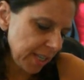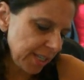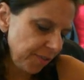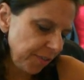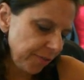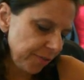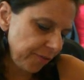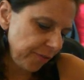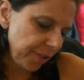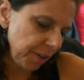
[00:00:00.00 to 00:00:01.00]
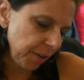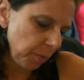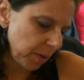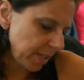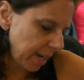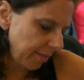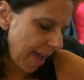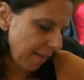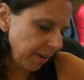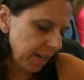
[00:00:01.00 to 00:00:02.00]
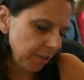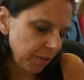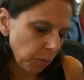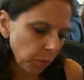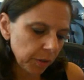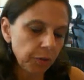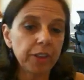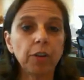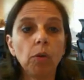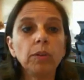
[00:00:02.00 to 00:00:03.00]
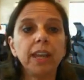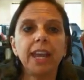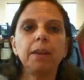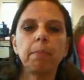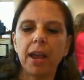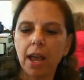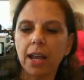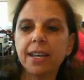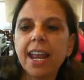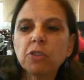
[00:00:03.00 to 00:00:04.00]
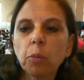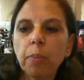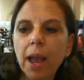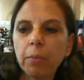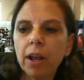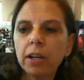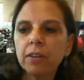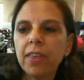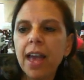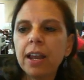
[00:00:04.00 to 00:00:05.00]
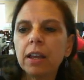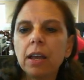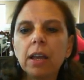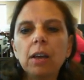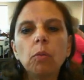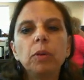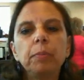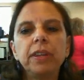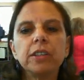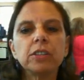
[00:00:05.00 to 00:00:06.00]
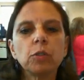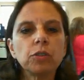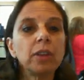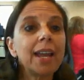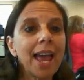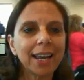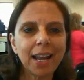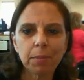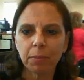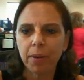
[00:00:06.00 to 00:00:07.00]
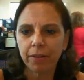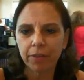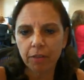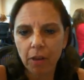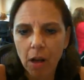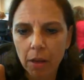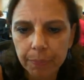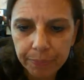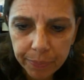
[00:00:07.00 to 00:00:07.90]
His theory was that if every individual worked for their own gain, a natural byproduct of that would be the social and economic benefit of all.